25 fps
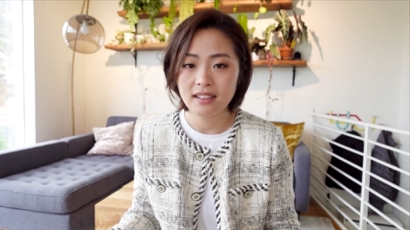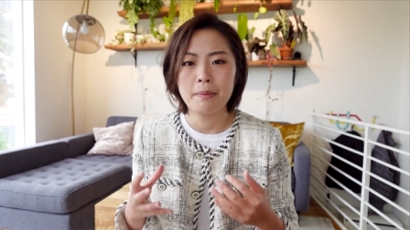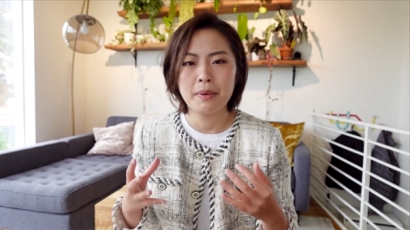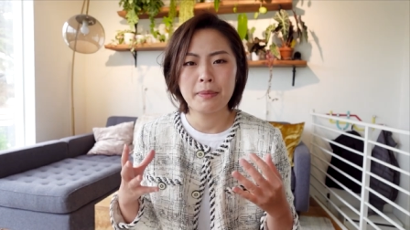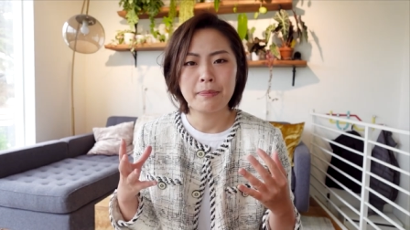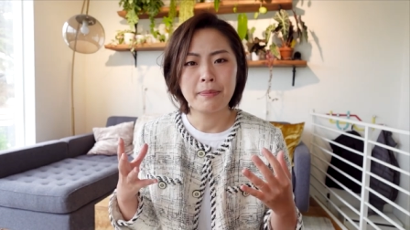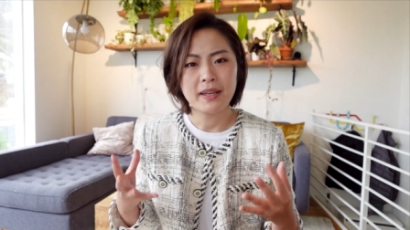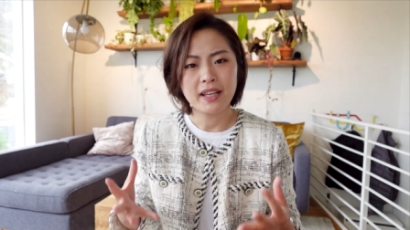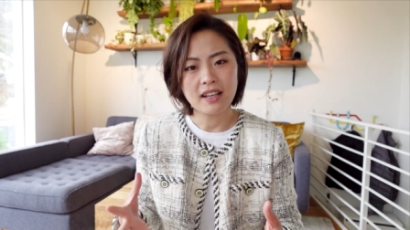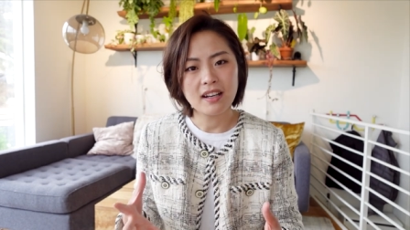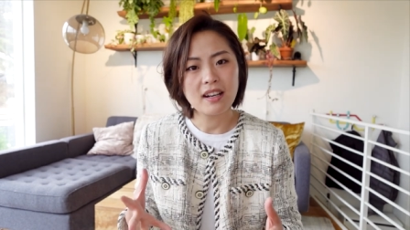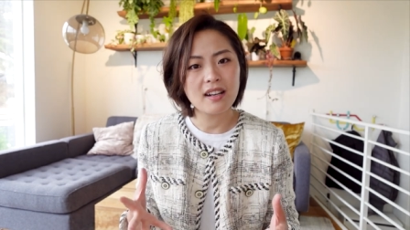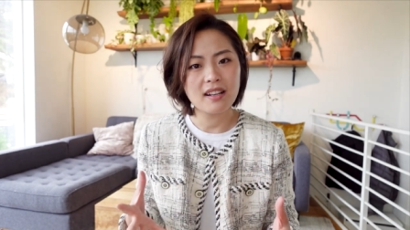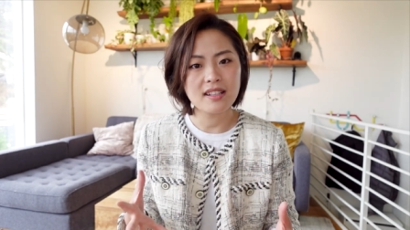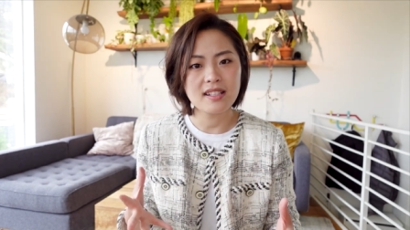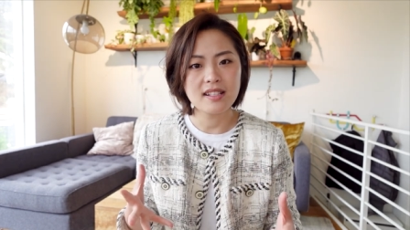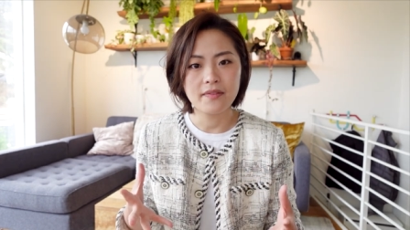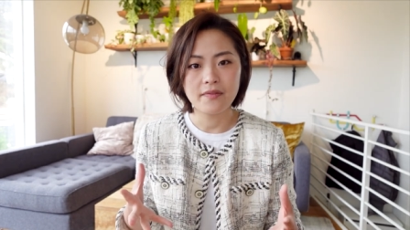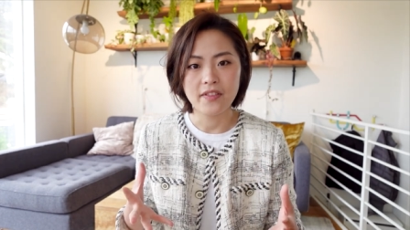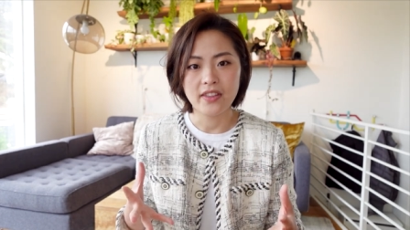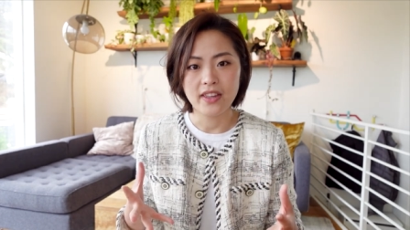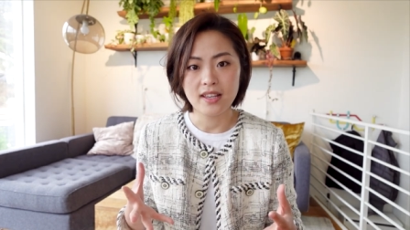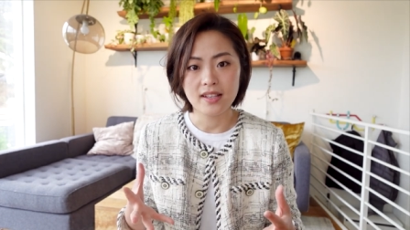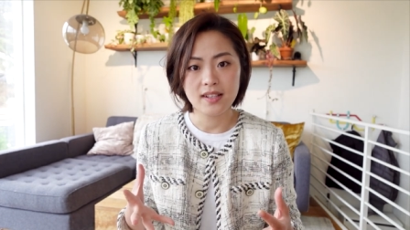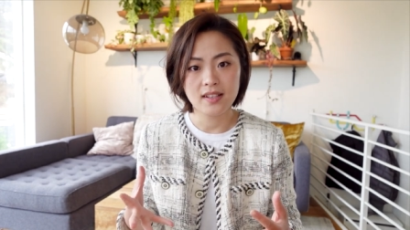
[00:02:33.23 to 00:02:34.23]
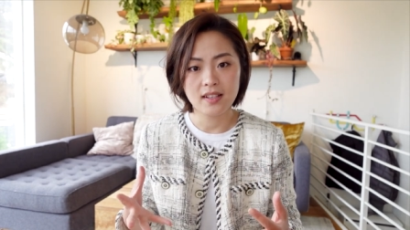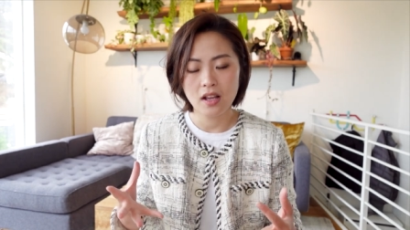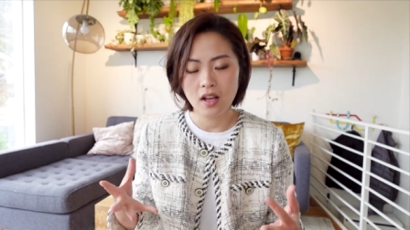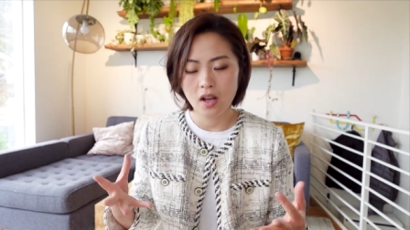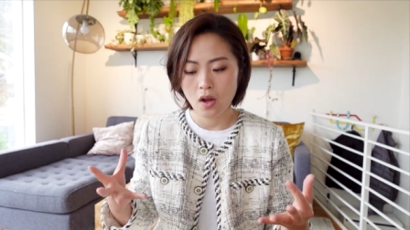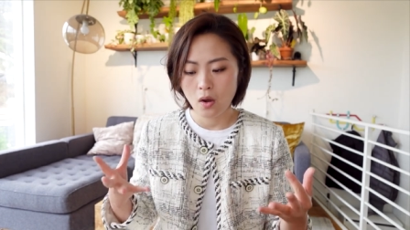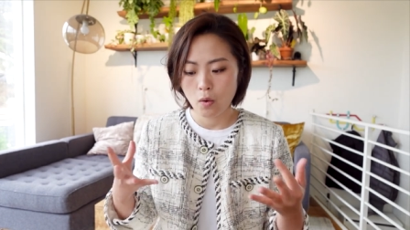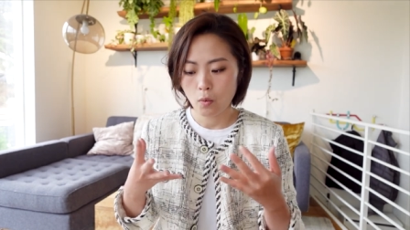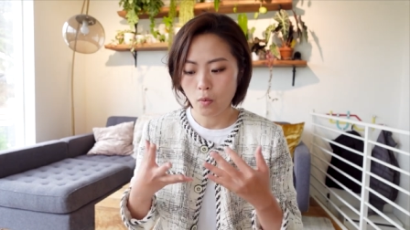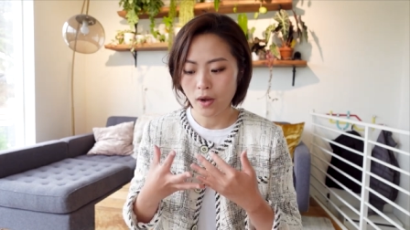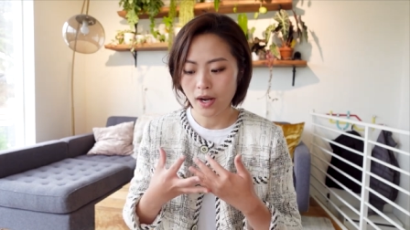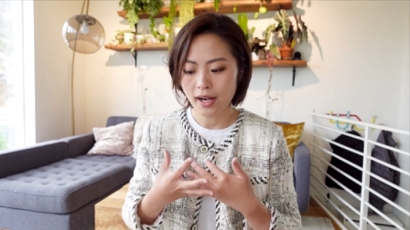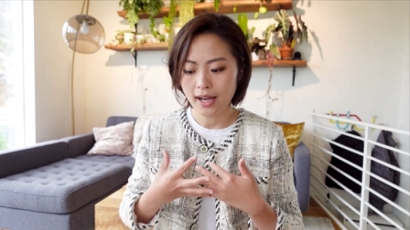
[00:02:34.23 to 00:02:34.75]
But because of this,
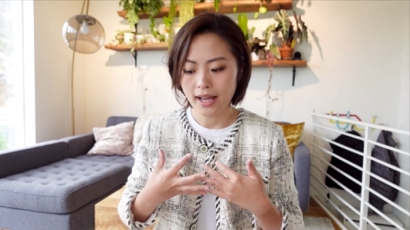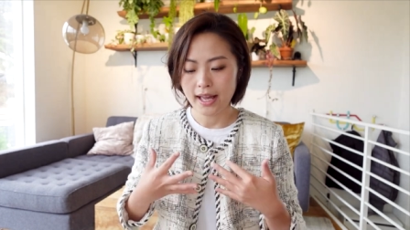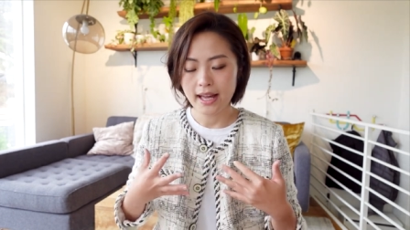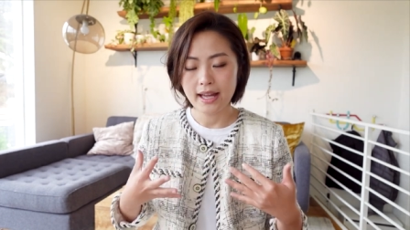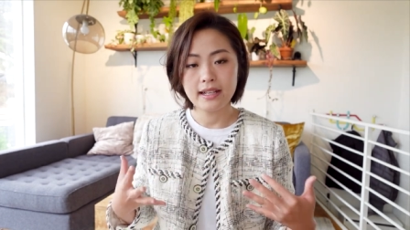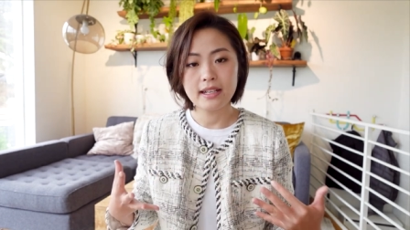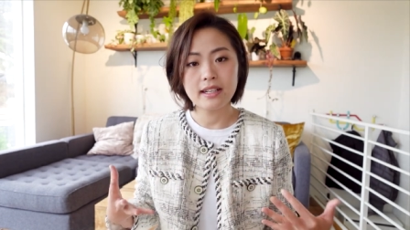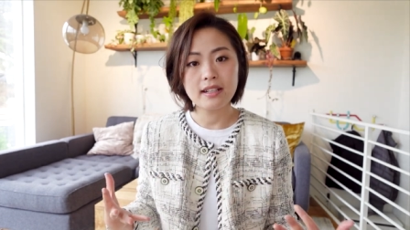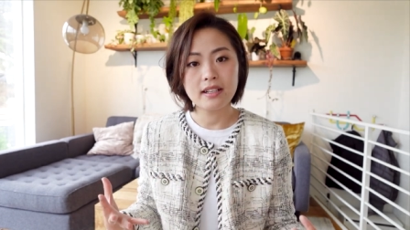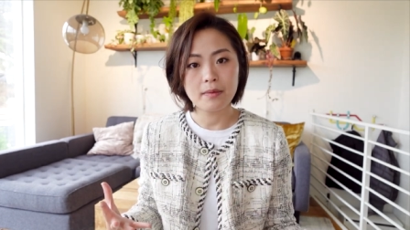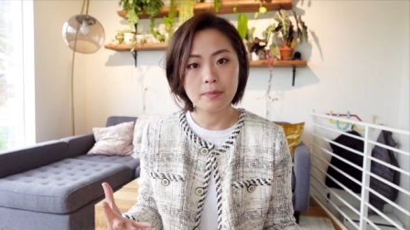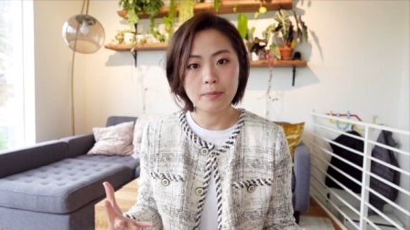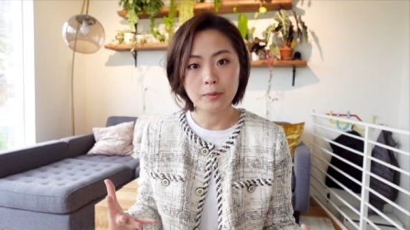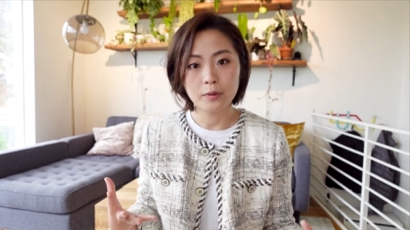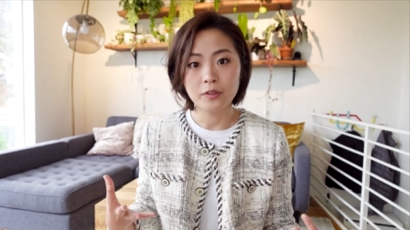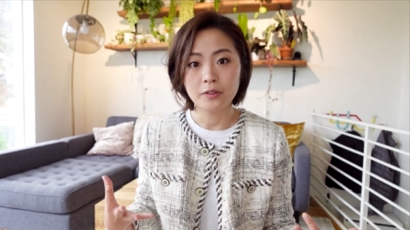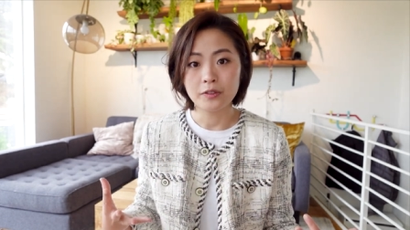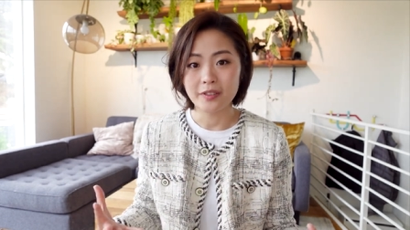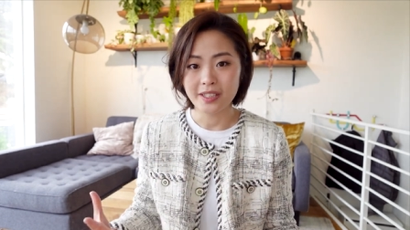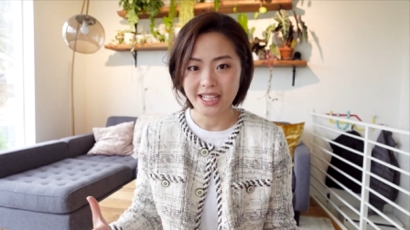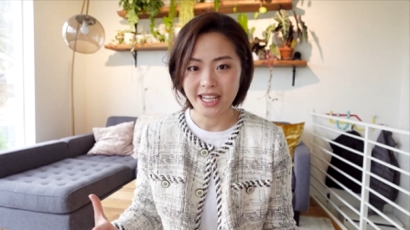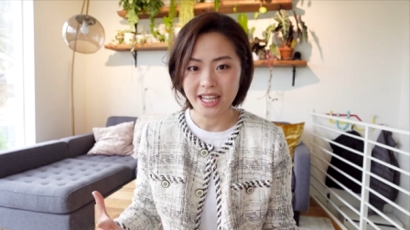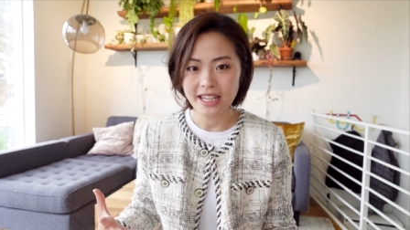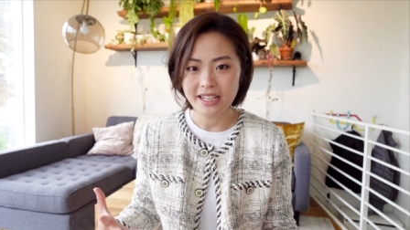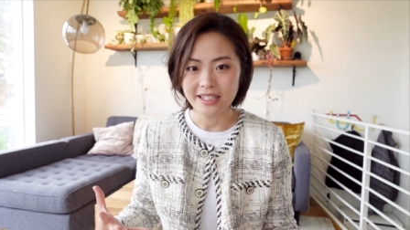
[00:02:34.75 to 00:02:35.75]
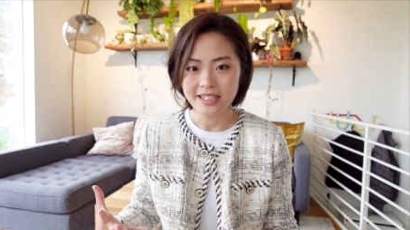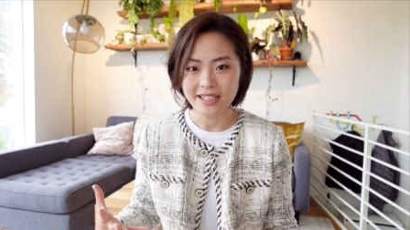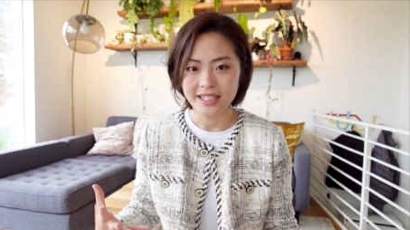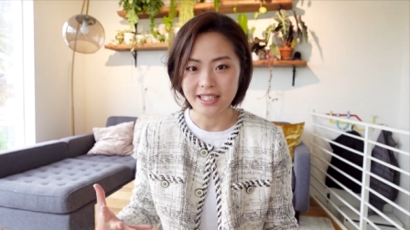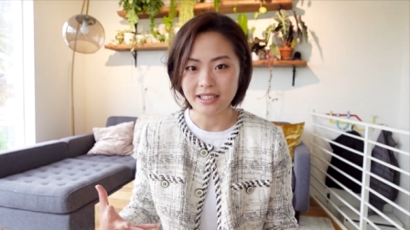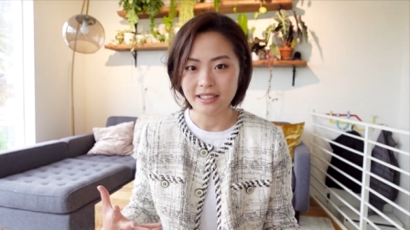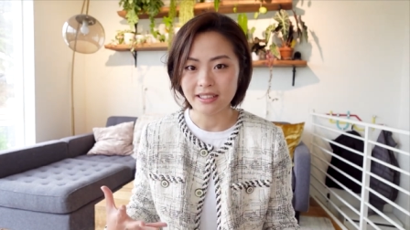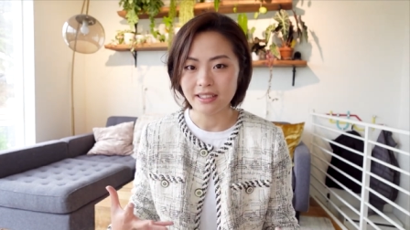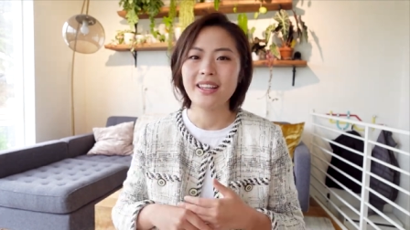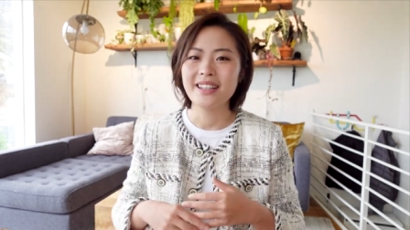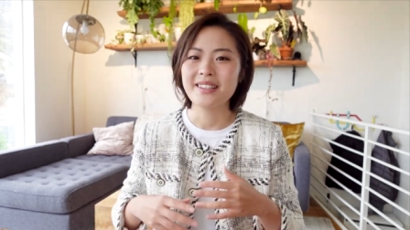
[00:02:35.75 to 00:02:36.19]
what I ended up creating,